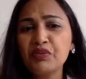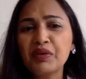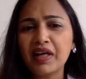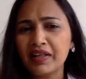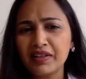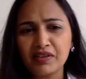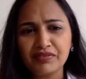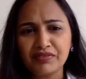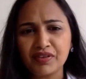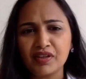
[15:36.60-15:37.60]
were kind
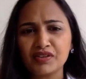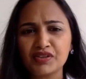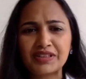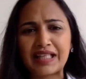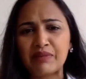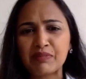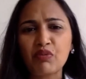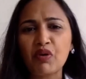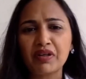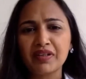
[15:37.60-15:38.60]
of to Sammy
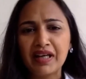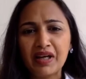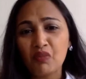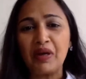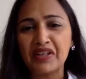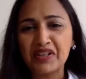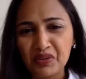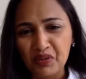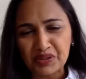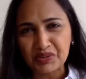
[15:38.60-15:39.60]
what Wendy
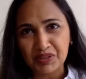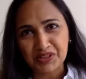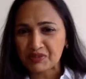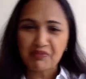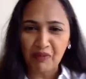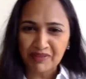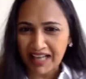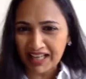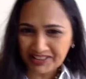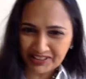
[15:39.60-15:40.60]
Rhodes was to Bobby
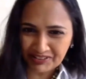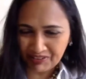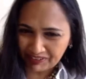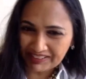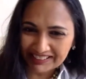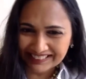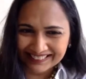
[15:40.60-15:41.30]
Axelrod.